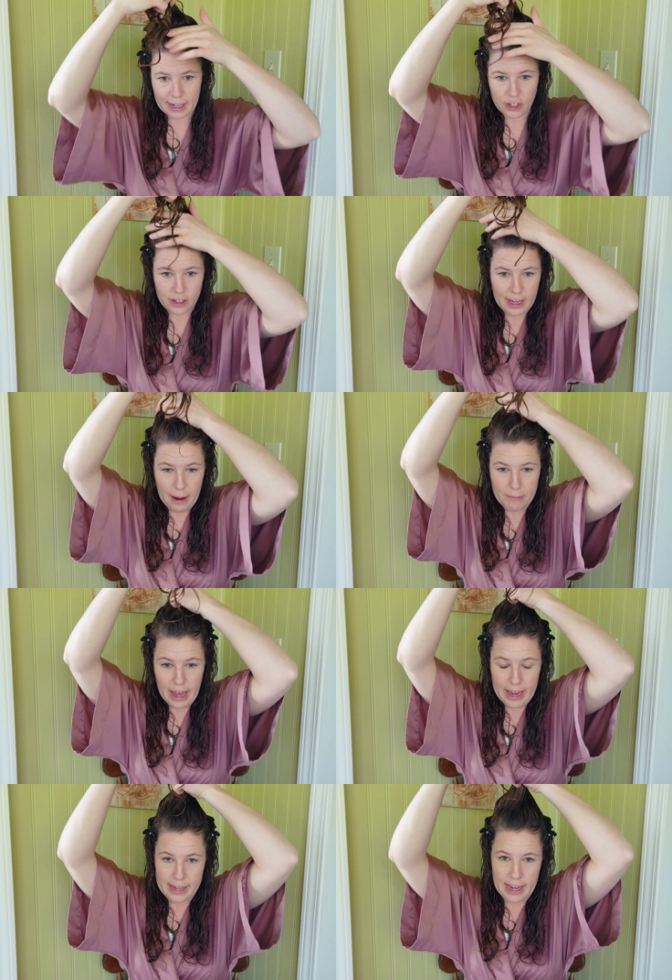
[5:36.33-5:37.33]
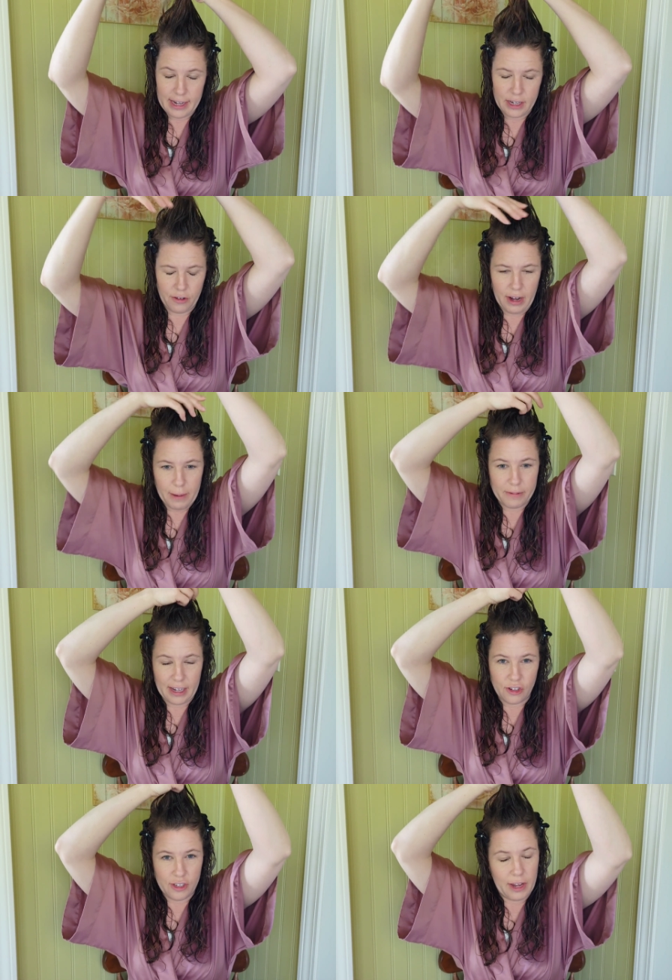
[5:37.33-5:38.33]
sections that I'm not intending to grab,
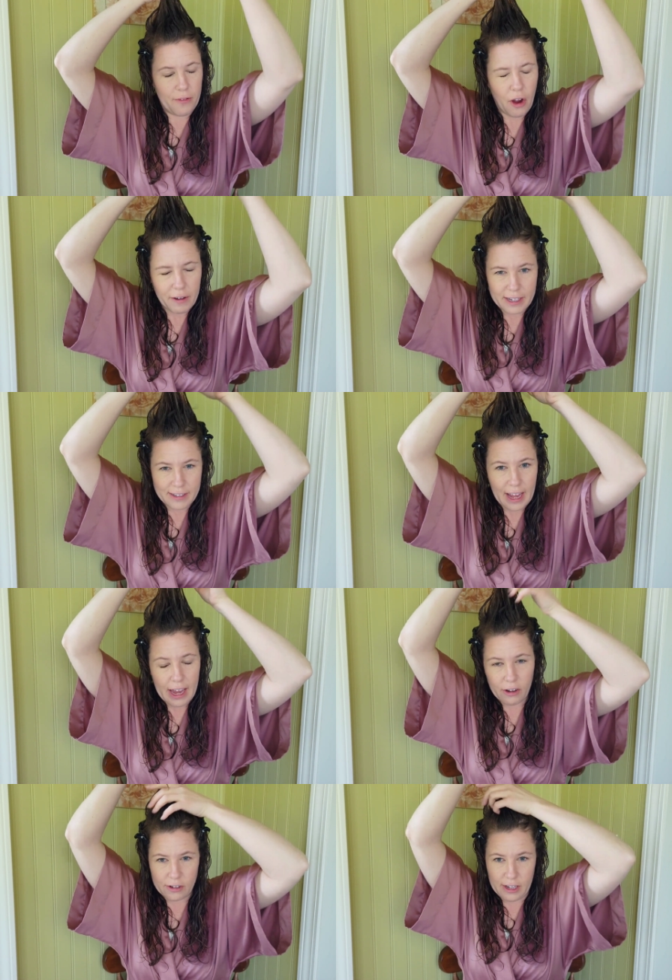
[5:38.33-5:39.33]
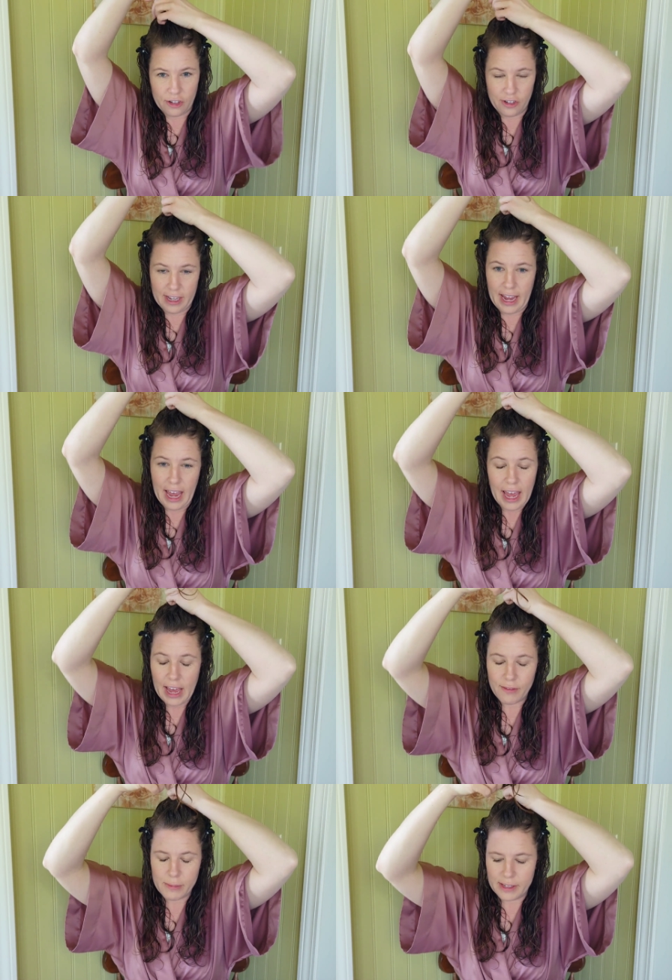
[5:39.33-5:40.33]
sections that I've already styled or sections that
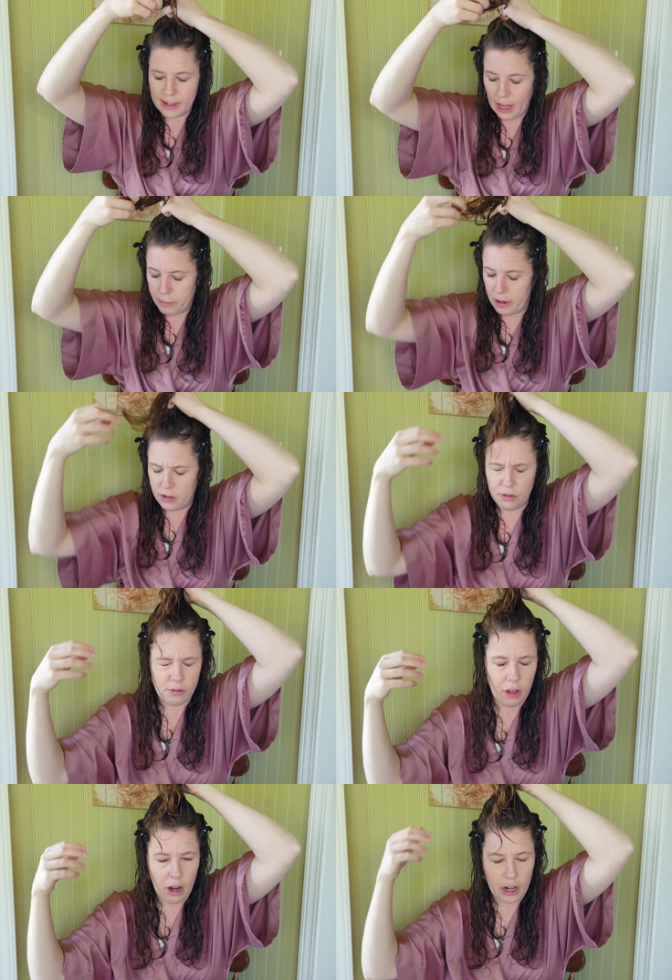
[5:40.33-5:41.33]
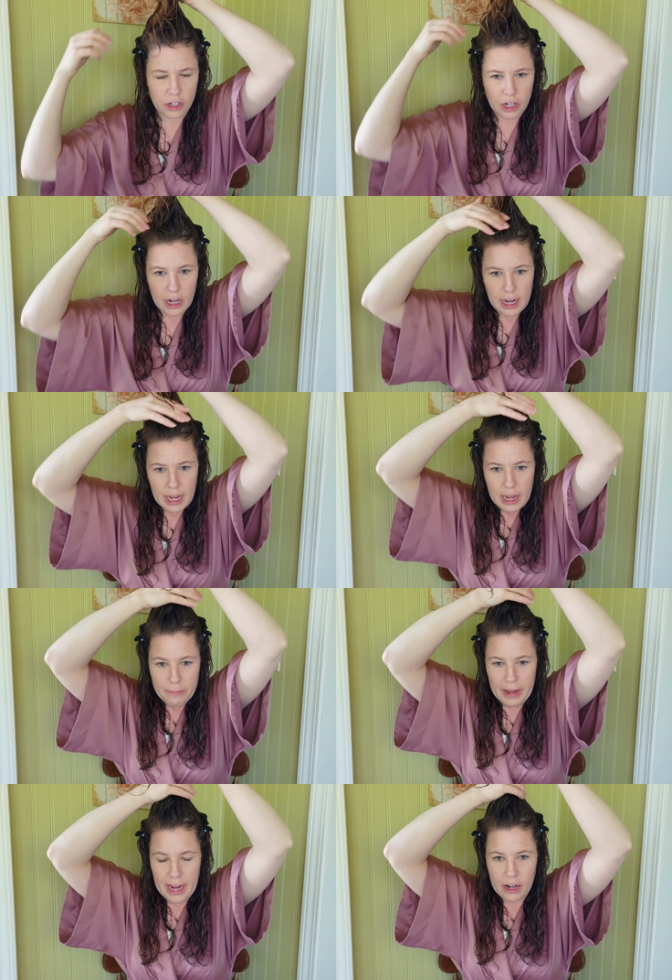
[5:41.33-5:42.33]
haven't been styled but are too large.
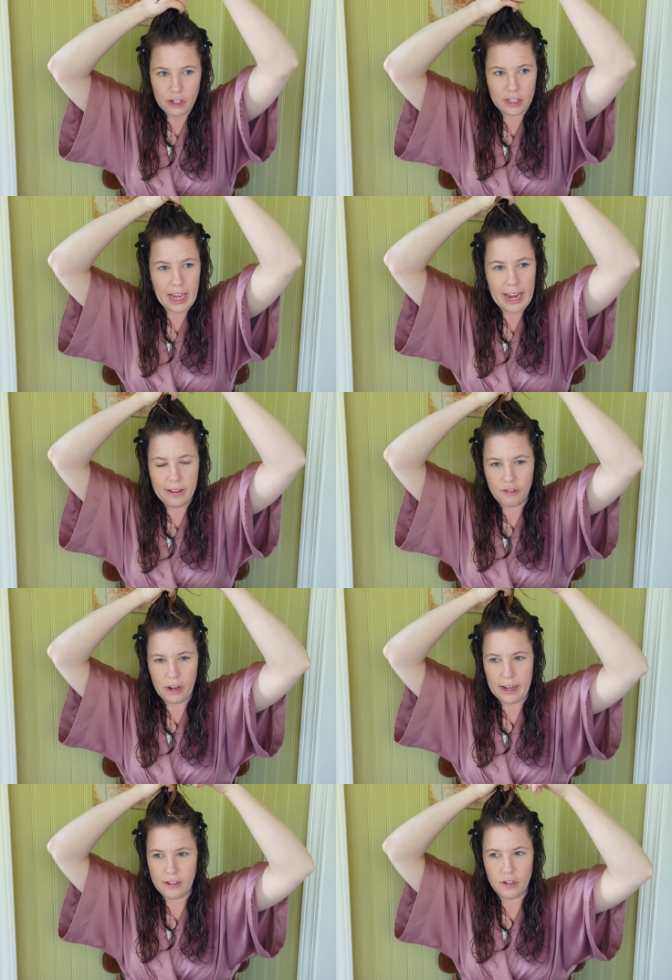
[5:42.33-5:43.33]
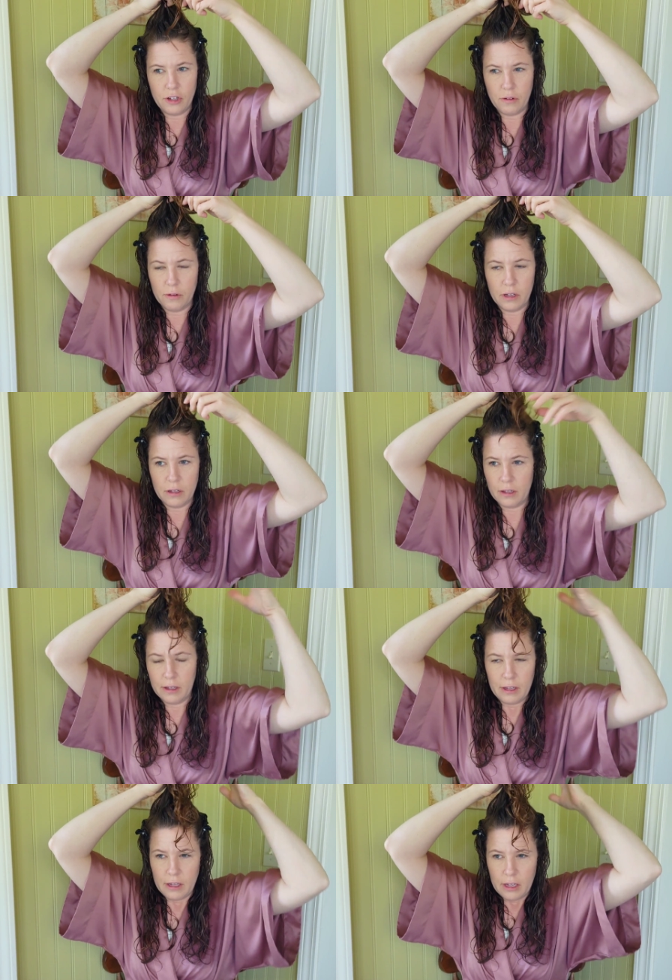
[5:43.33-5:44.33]
My hair just kind of tries to,
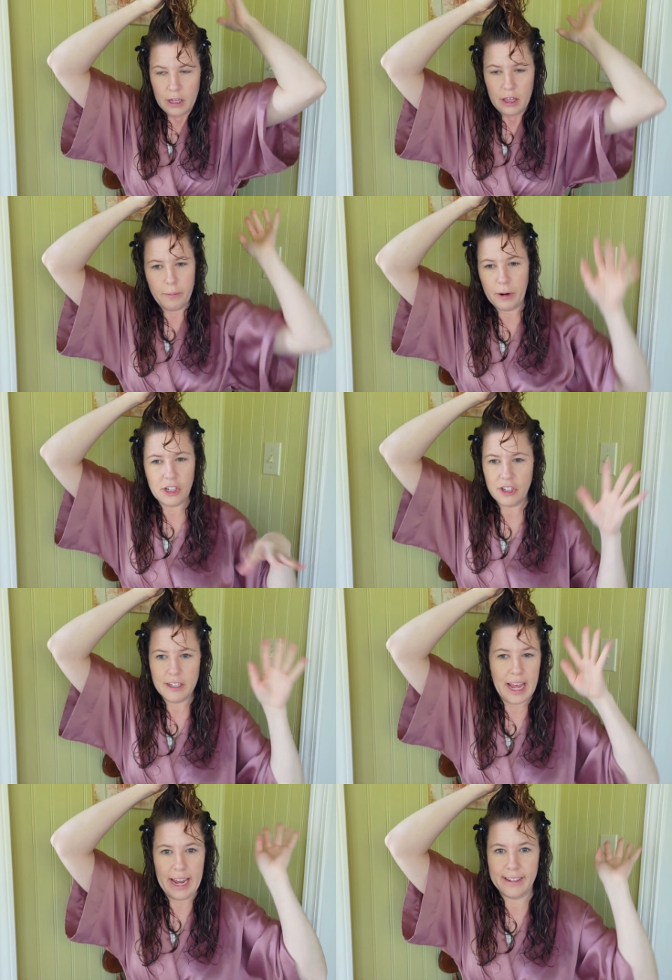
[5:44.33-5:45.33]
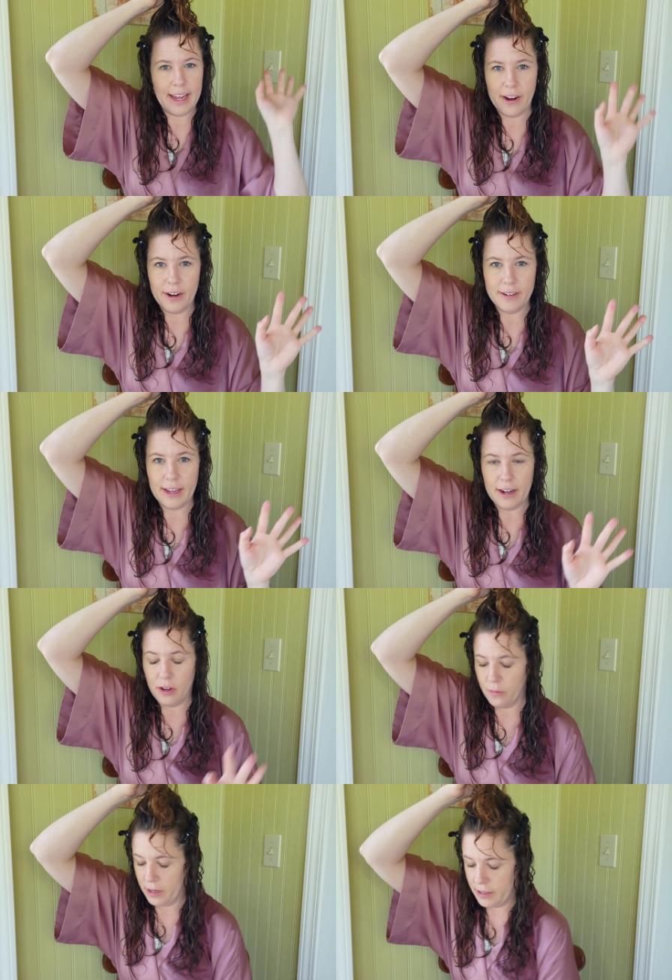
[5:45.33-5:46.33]
the brush snags areas that I
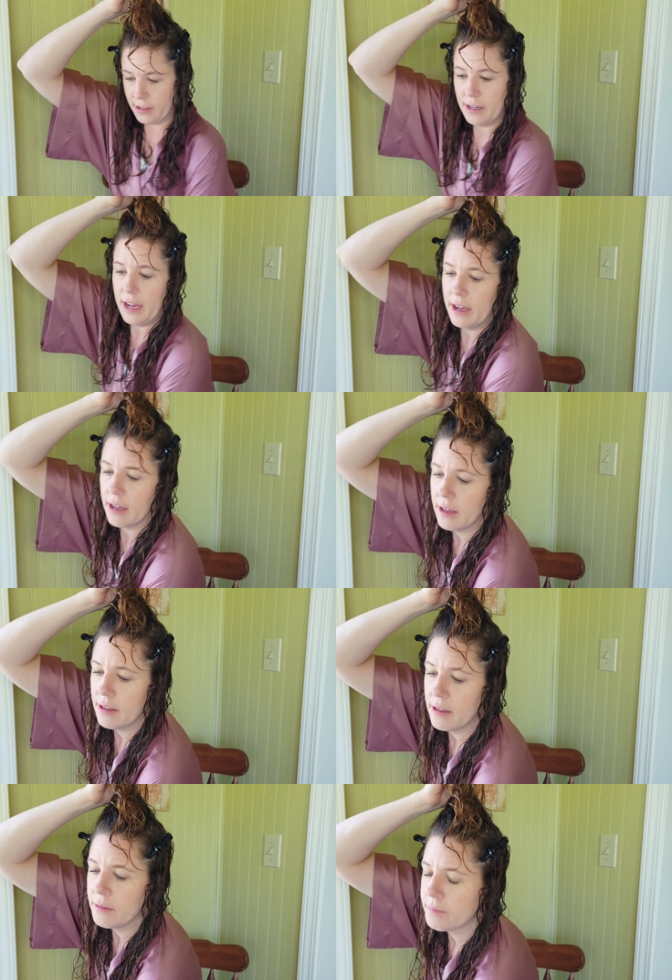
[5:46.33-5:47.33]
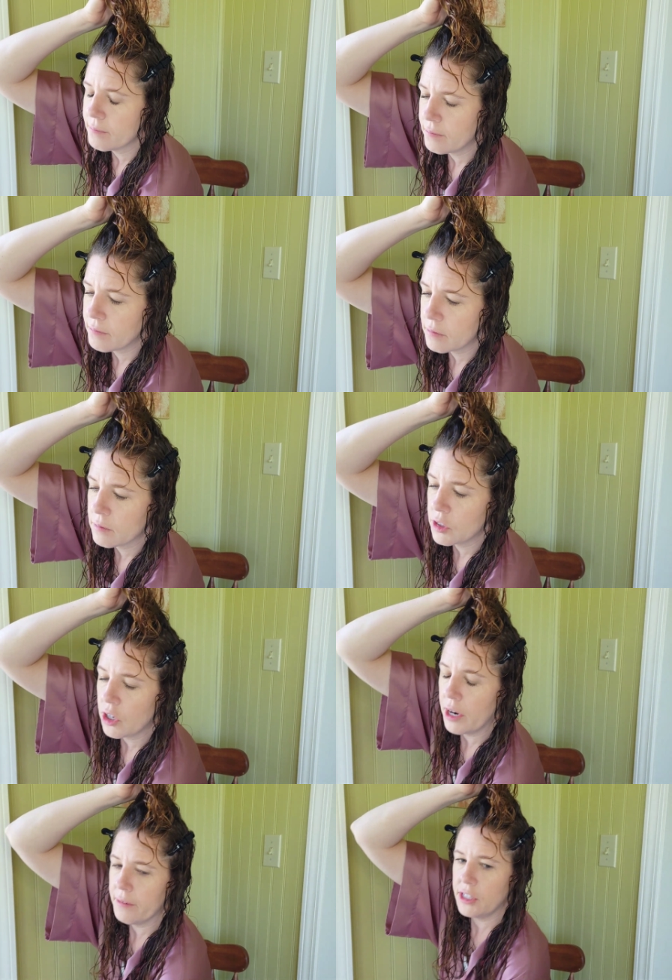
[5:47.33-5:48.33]
don't want to snag.
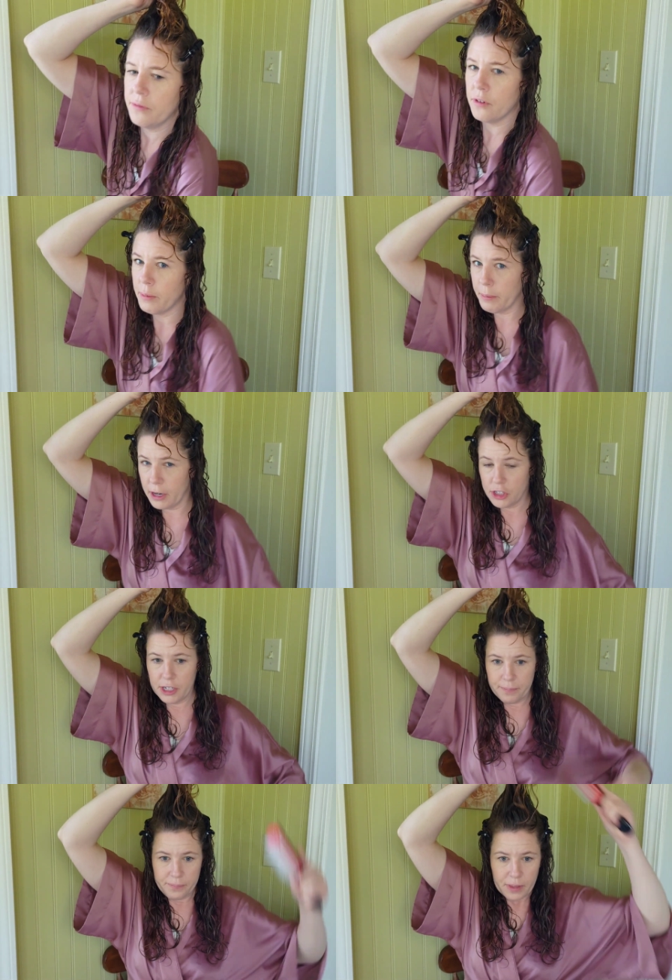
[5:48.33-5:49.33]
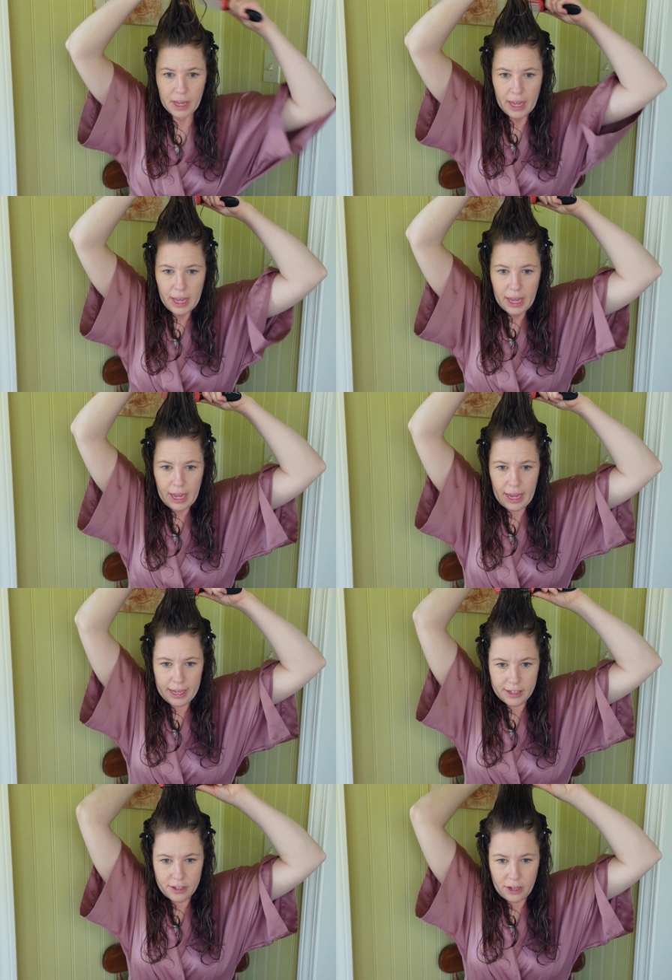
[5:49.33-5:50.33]
Sorry, reaching for my brush here.
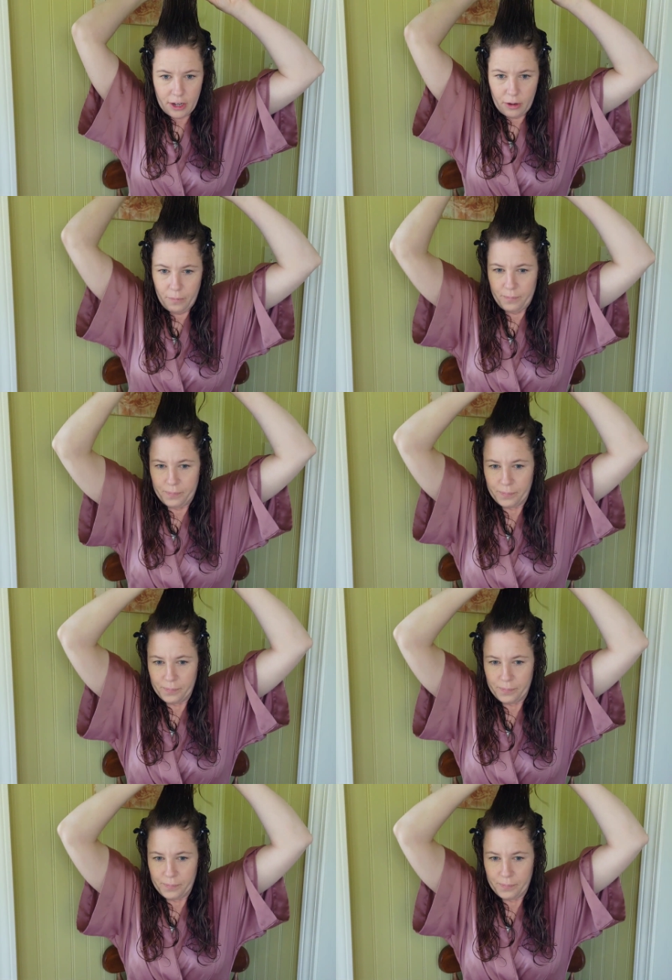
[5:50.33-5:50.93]
And so,